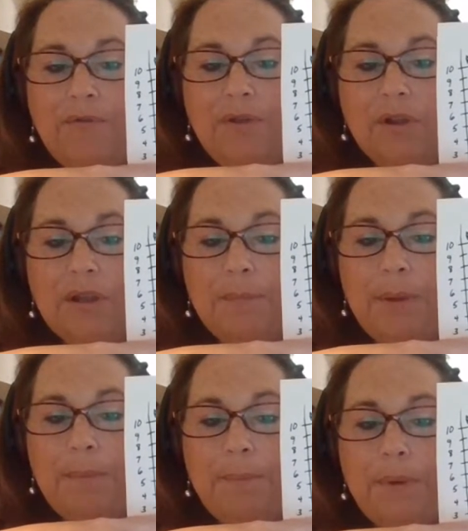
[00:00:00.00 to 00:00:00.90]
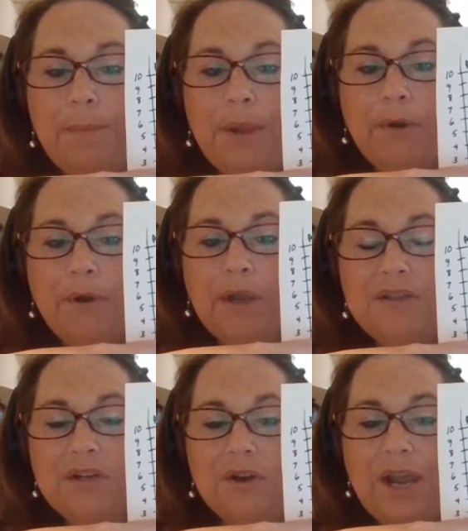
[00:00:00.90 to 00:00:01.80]
I feel a bit better. I
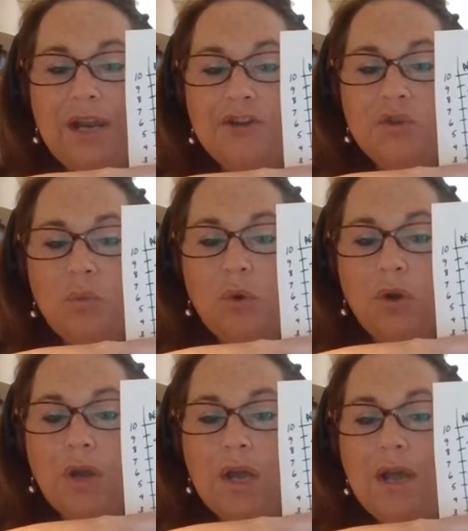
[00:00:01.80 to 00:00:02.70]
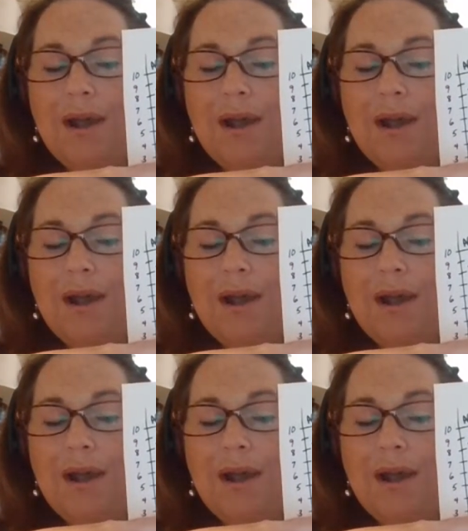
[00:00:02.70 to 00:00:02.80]
start heading to work.